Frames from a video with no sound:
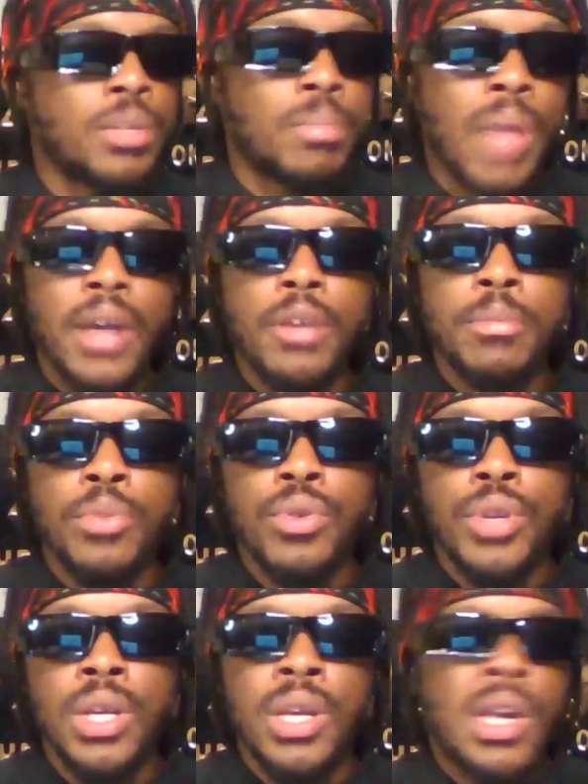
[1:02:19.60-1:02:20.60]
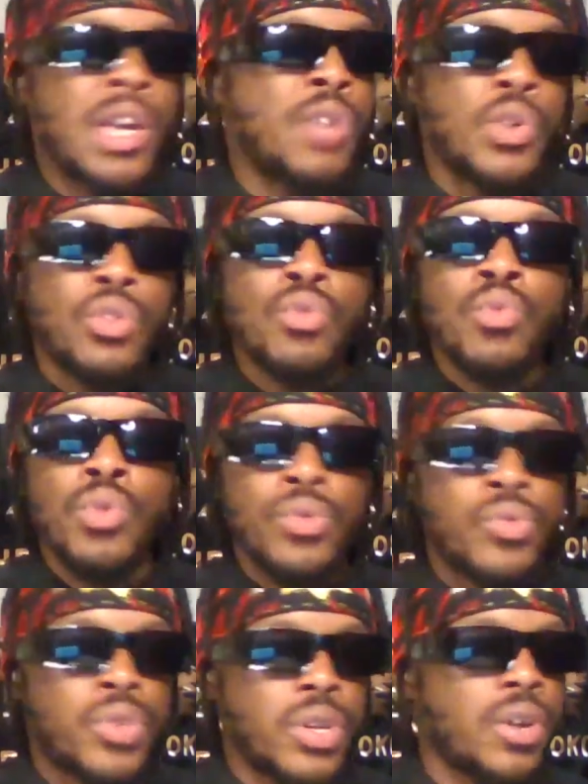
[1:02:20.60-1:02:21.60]
black community, when you
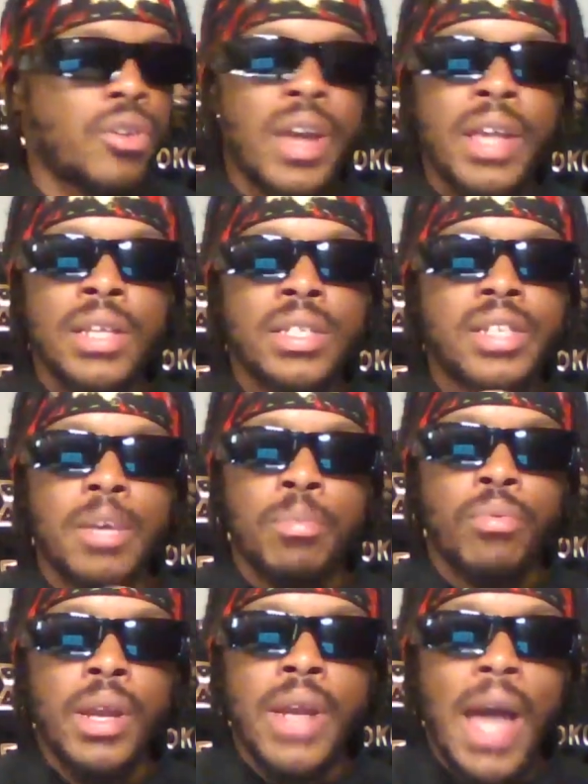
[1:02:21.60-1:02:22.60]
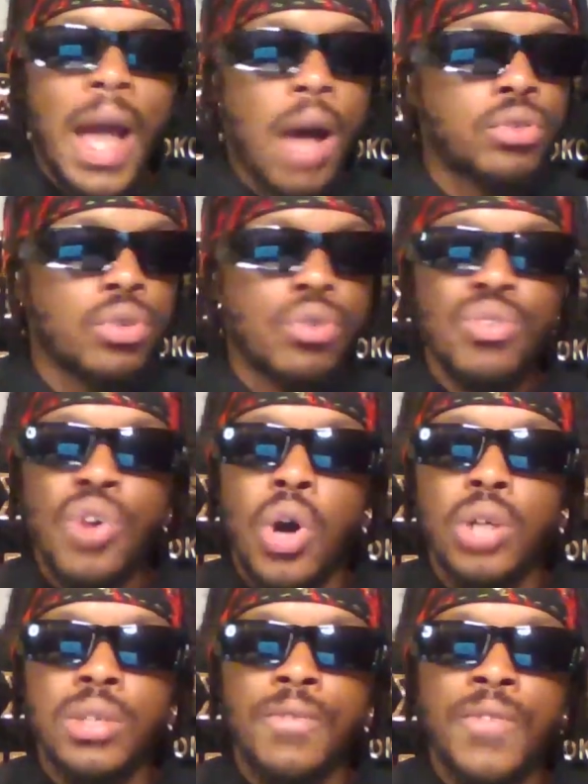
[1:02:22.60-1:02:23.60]
sit here and separate the household and
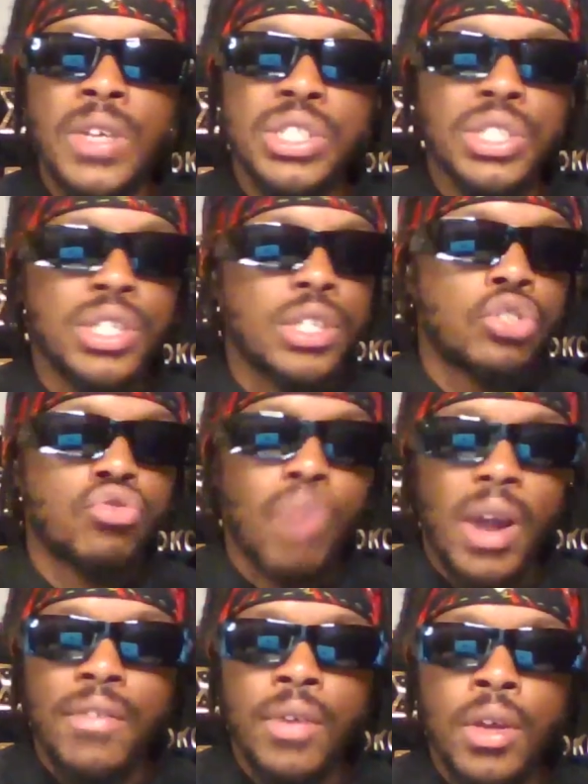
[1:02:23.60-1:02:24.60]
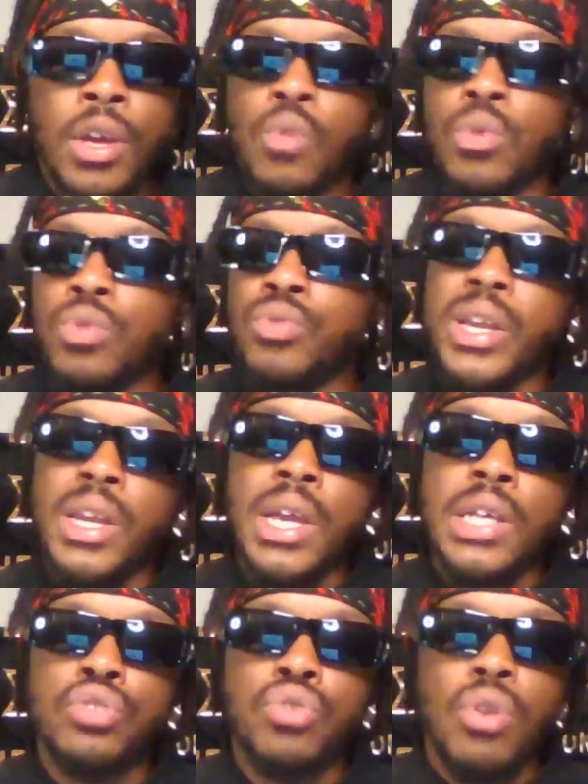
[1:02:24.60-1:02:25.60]
cause division and strife, when you take that
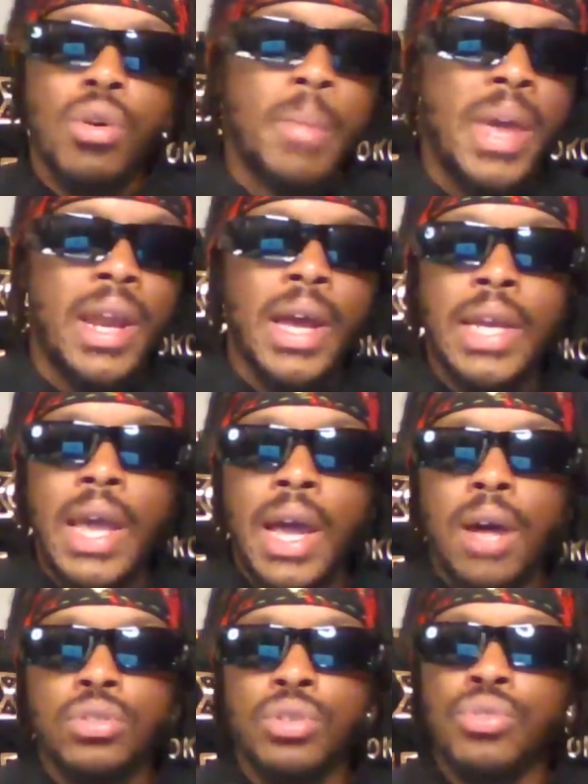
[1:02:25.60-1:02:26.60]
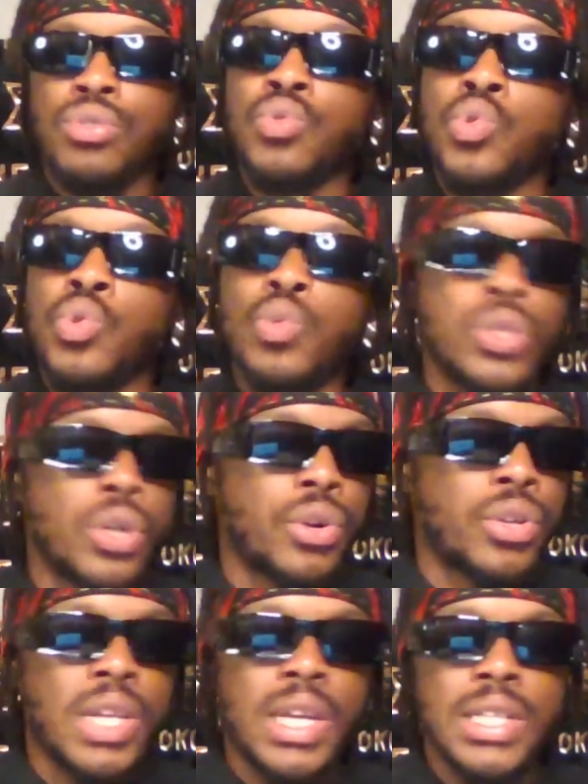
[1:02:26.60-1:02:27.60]
strong man out that household, you do certain
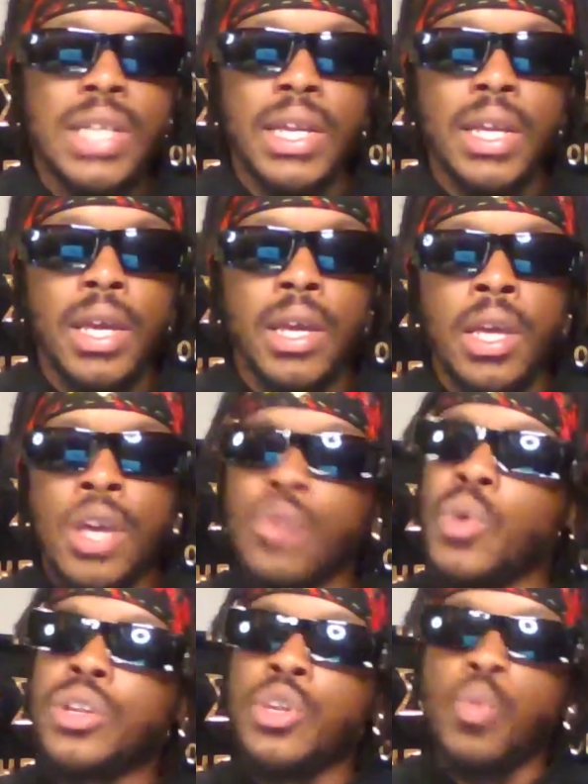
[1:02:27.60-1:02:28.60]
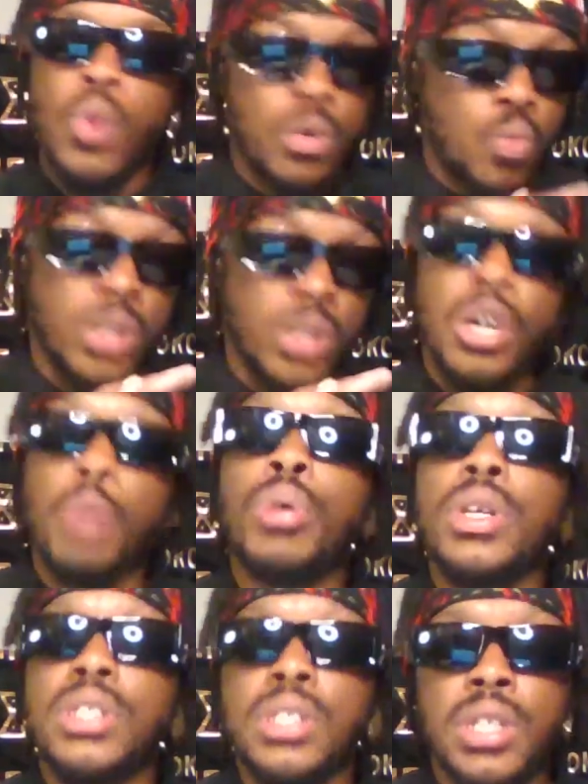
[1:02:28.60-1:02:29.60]
things like that, what the
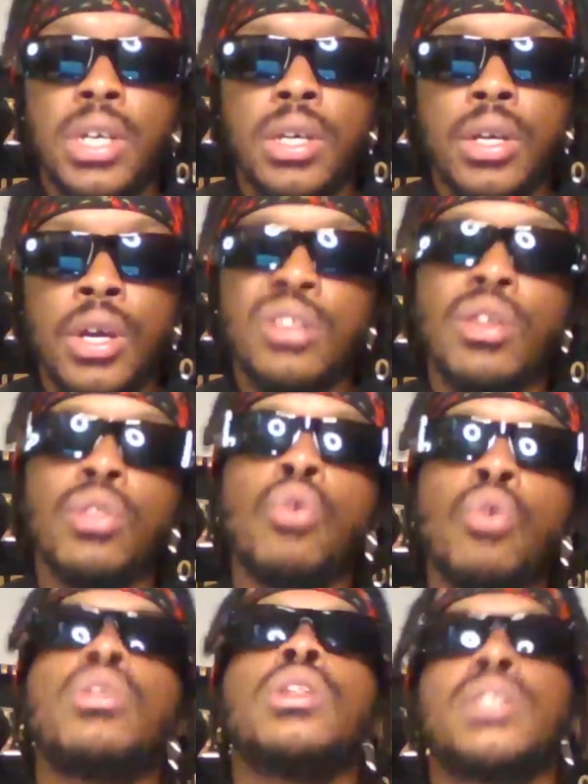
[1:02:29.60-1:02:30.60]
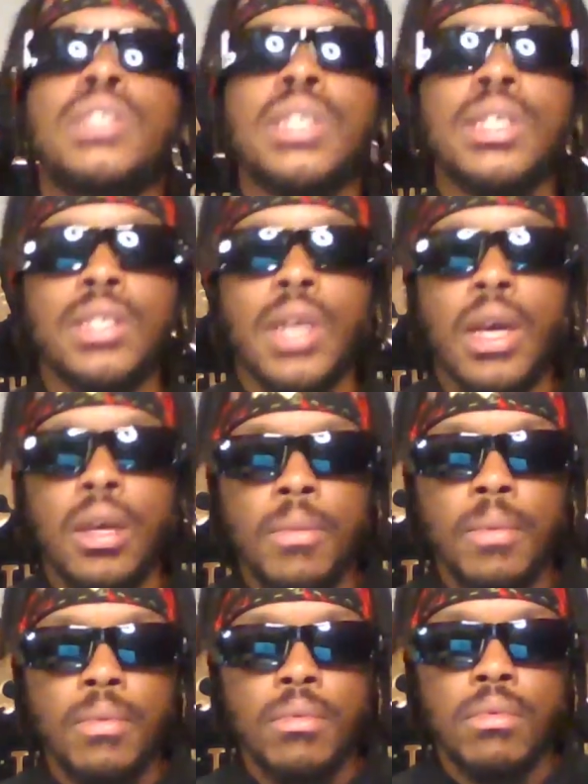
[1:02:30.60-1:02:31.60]
oppressor done, the Lord sees that.
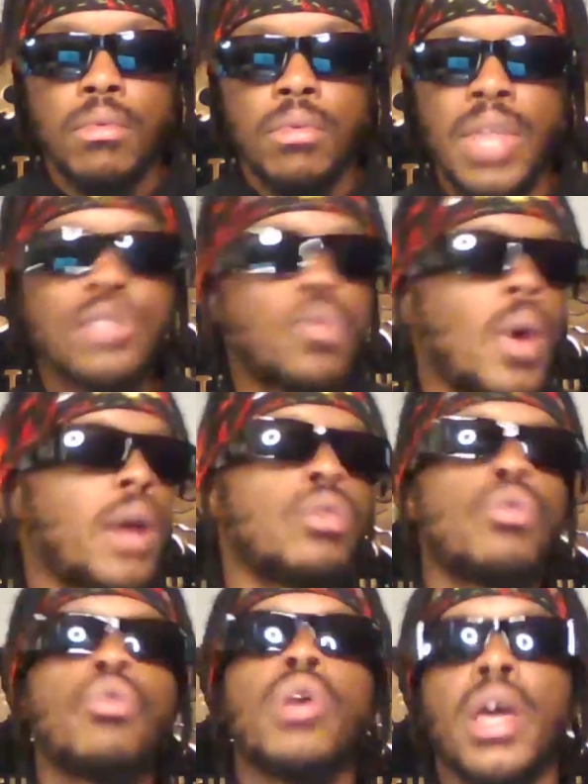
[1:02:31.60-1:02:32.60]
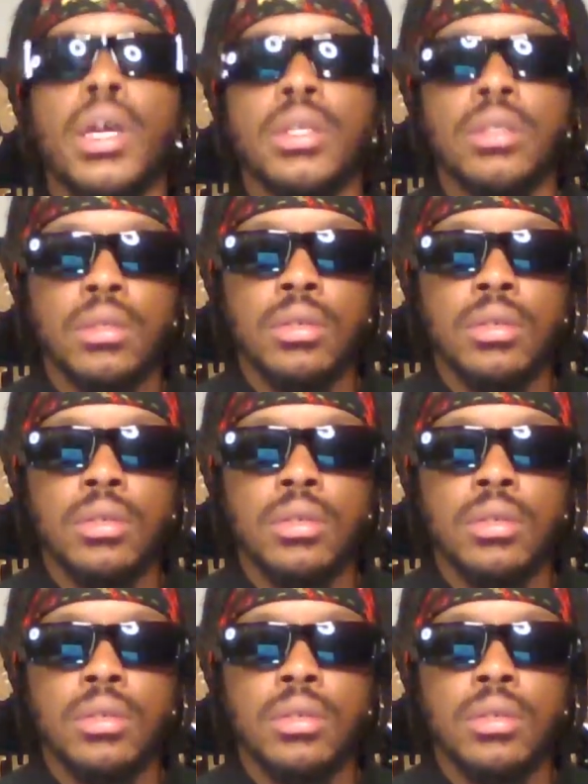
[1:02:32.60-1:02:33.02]
That's why the Lord hates it,